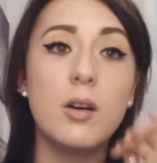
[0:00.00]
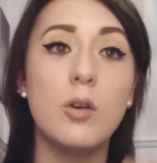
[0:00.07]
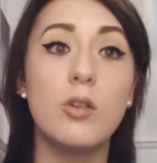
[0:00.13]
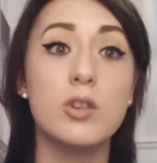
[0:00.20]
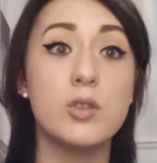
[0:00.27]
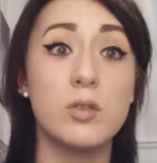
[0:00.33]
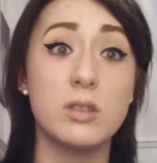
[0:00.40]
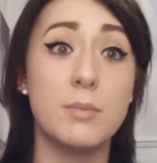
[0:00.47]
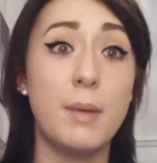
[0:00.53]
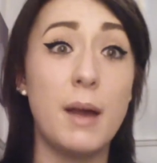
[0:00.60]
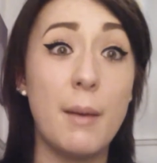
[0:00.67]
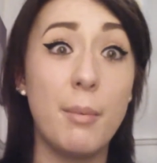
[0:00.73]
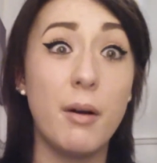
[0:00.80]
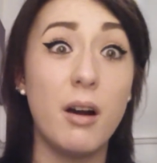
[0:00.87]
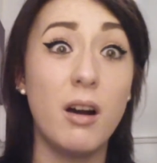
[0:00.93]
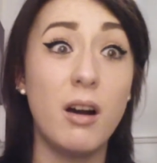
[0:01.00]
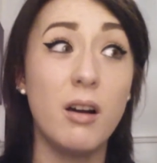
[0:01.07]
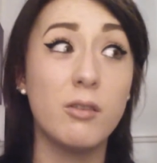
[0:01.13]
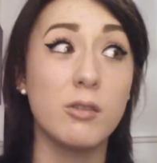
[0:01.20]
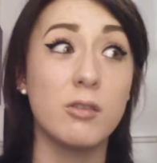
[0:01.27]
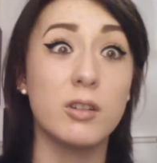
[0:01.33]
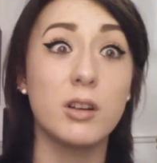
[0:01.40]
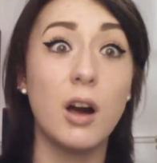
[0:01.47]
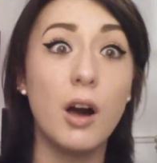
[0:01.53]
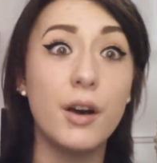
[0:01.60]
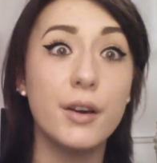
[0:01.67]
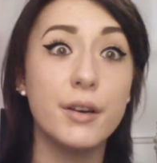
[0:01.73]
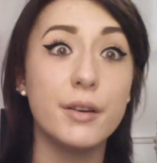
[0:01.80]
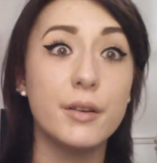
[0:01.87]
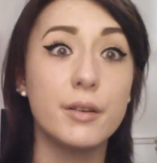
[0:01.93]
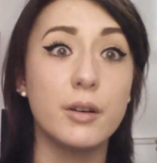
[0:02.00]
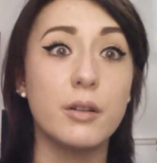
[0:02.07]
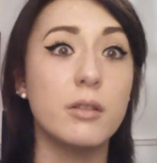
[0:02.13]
or a Dr. Pepper, or a Coke,